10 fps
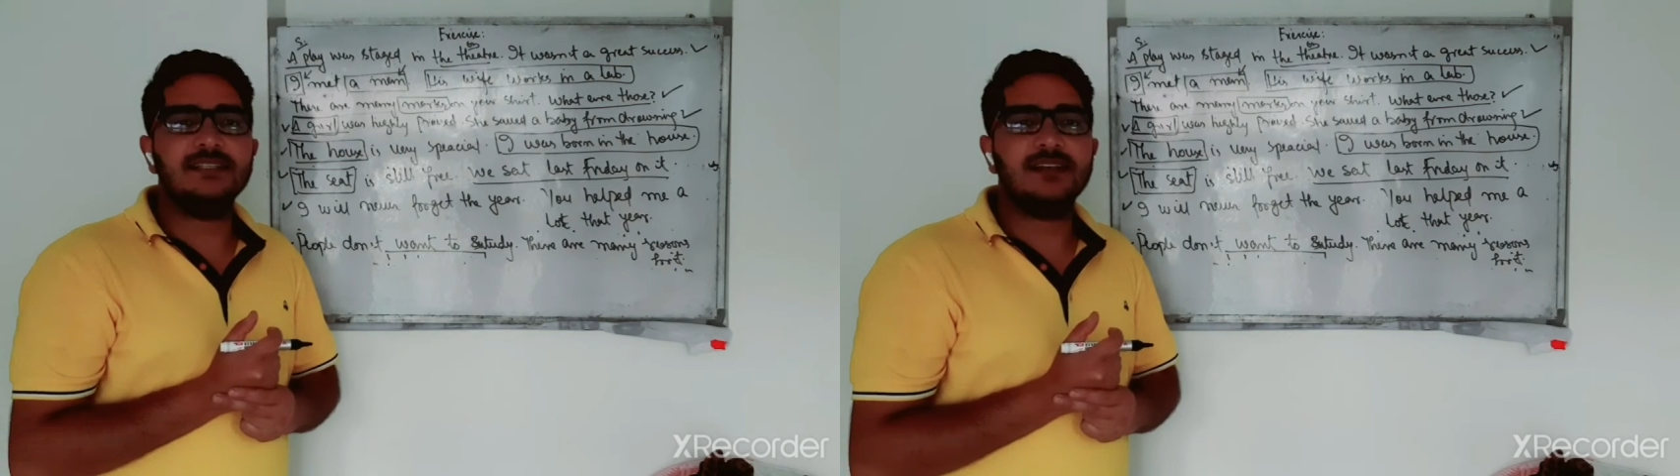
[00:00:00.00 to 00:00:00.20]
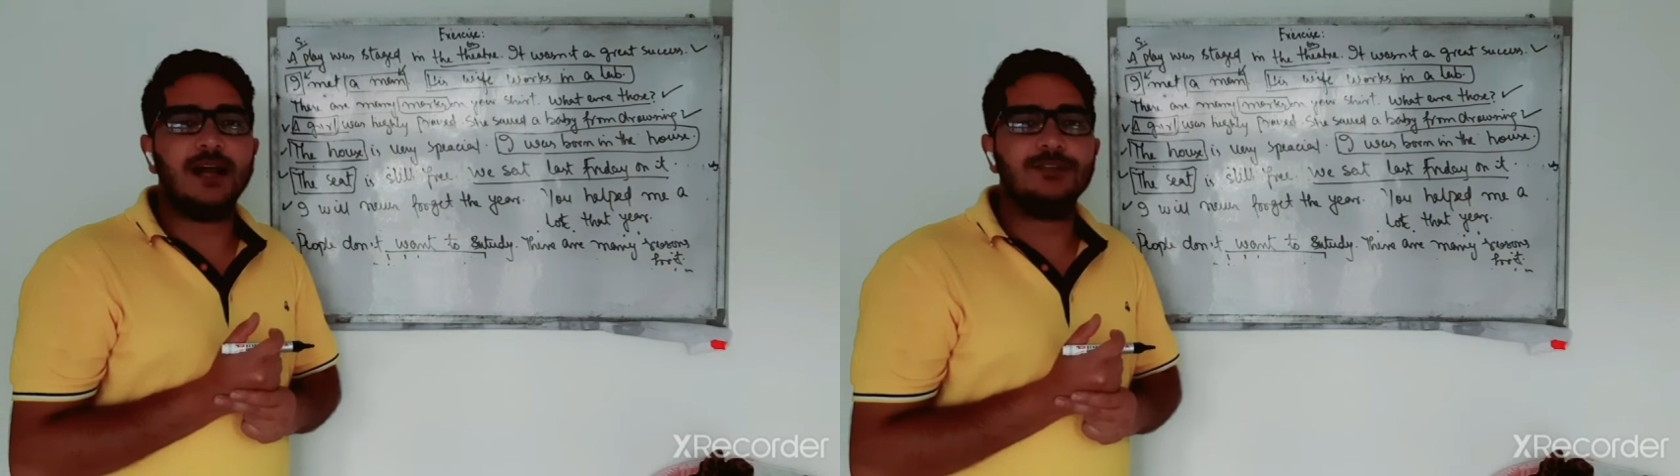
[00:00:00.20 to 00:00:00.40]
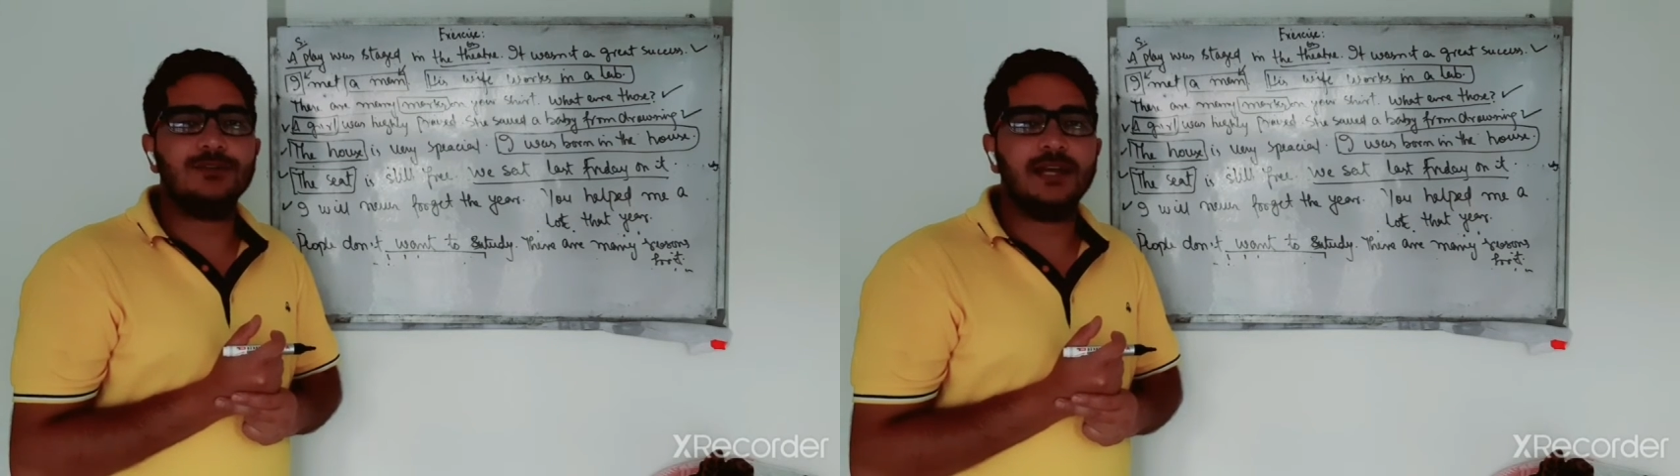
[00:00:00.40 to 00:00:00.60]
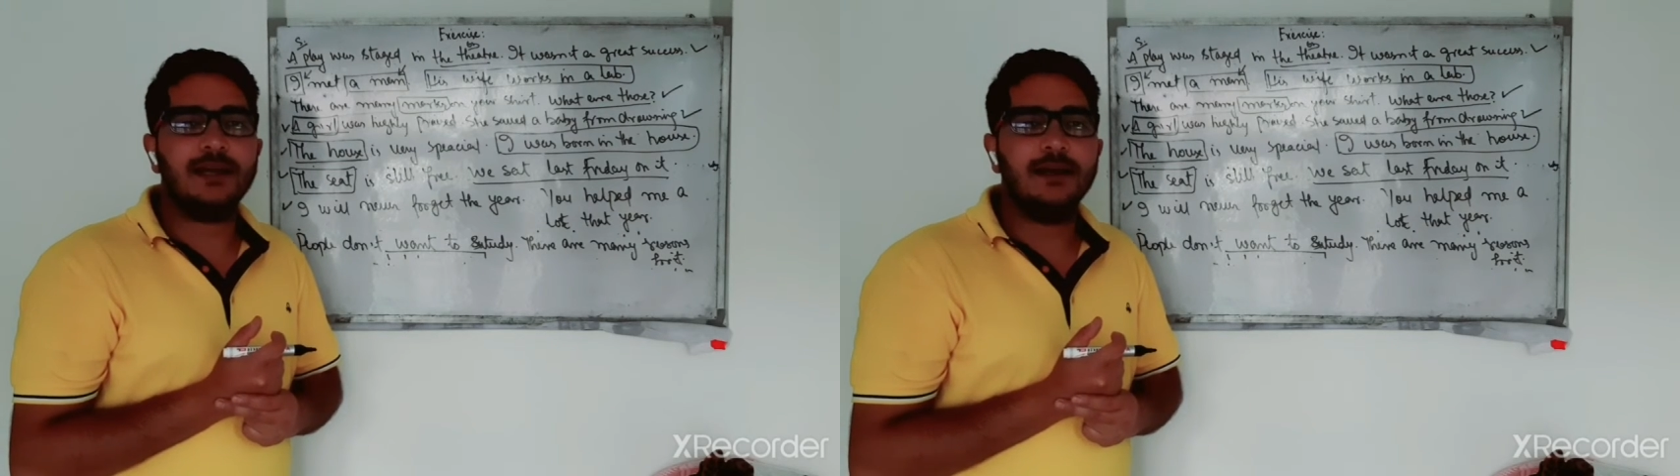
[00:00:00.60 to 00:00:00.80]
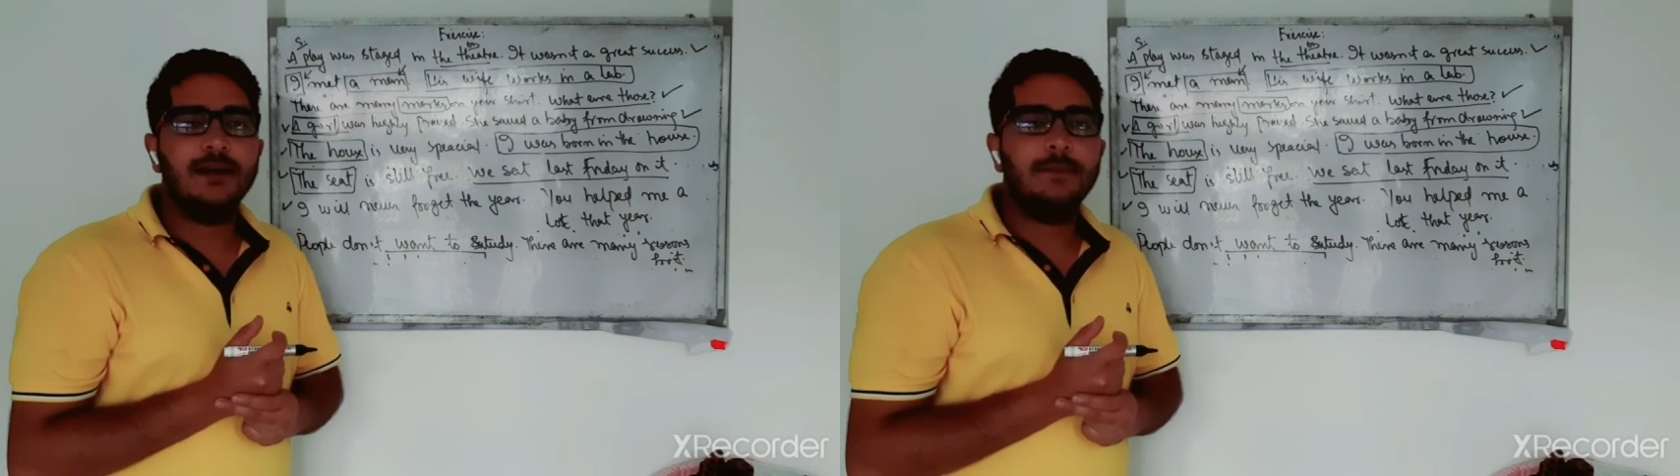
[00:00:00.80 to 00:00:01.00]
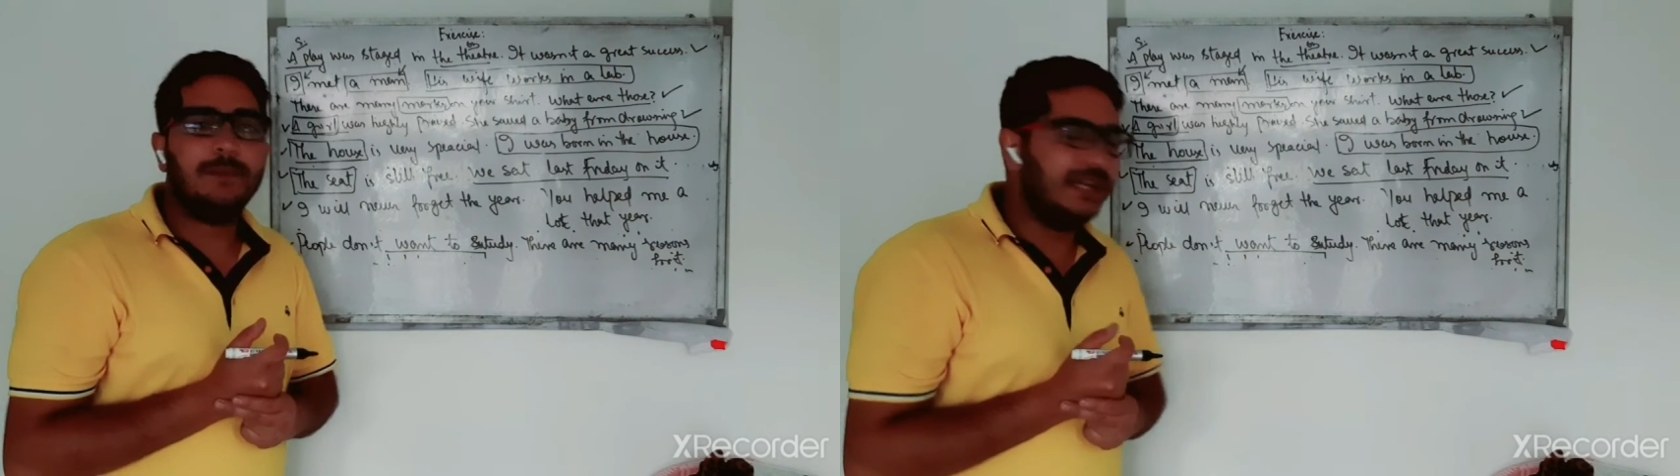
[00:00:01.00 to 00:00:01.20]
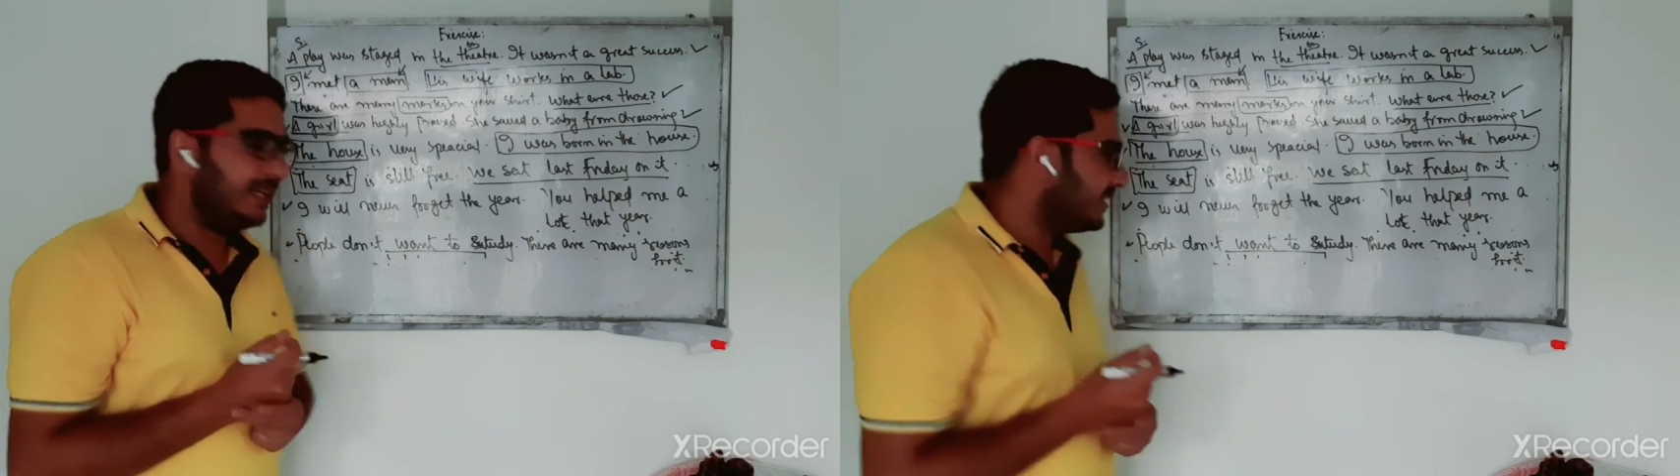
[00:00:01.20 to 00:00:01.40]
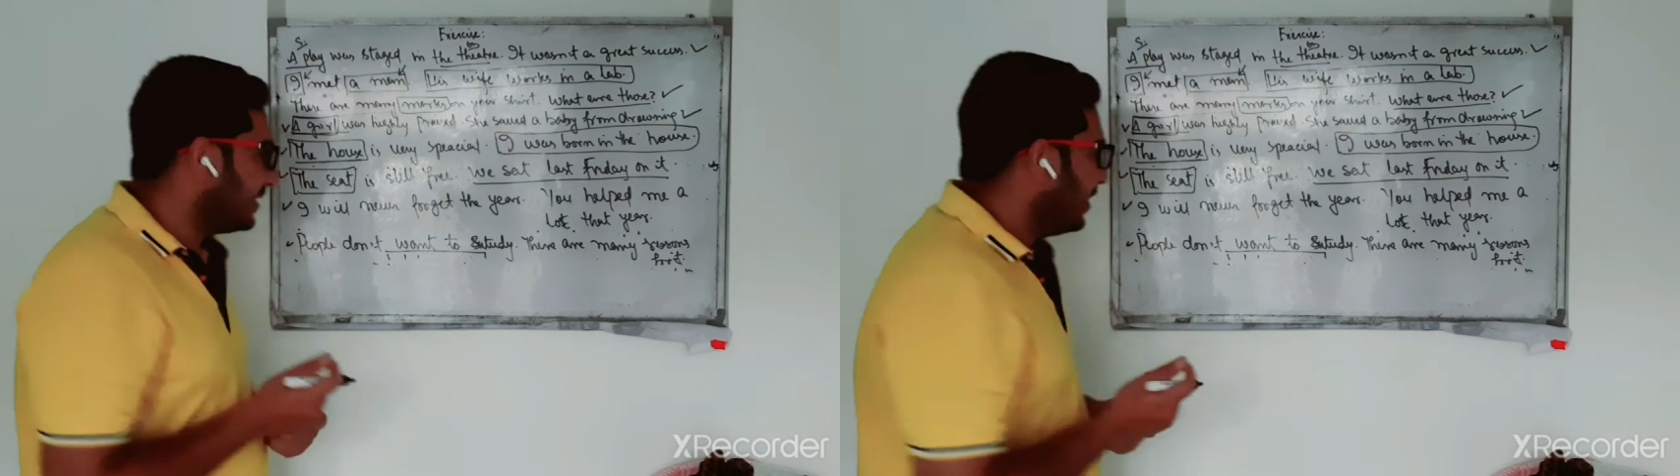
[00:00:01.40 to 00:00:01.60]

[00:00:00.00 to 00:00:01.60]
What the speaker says: also a place.